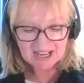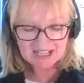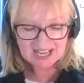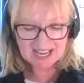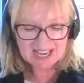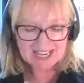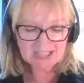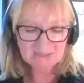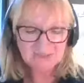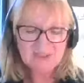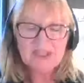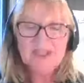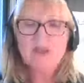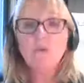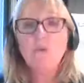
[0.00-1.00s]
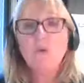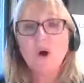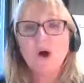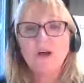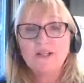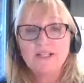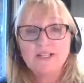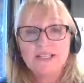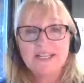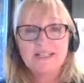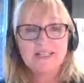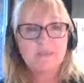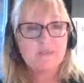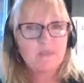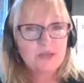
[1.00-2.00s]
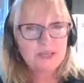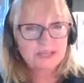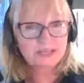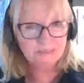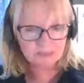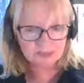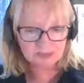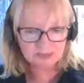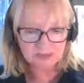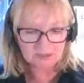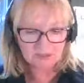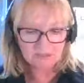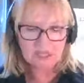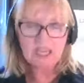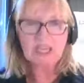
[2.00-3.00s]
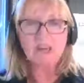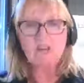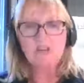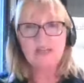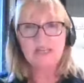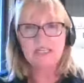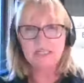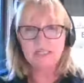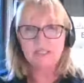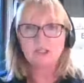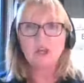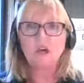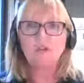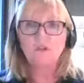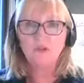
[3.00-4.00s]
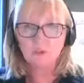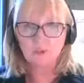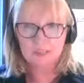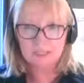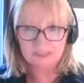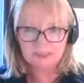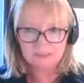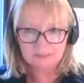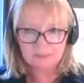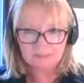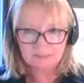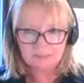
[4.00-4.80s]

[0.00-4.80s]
okay. So what is the principal ingredient of hummus?